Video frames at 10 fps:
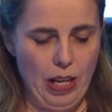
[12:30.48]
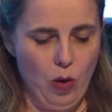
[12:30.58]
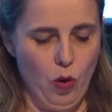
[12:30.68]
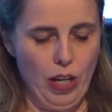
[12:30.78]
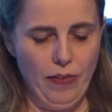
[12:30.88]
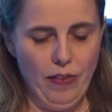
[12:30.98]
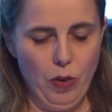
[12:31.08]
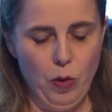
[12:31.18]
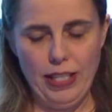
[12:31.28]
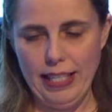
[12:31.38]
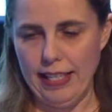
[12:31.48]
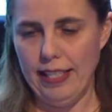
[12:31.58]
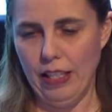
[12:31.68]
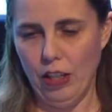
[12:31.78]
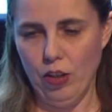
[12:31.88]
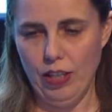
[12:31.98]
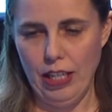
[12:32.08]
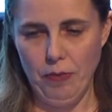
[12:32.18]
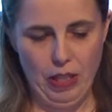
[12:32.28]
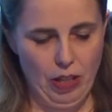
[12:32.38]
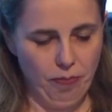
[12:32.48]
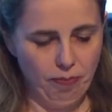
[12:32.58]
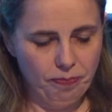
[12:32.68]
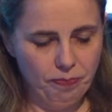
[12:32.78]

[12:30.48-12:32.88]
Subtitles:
or discussing the content with them.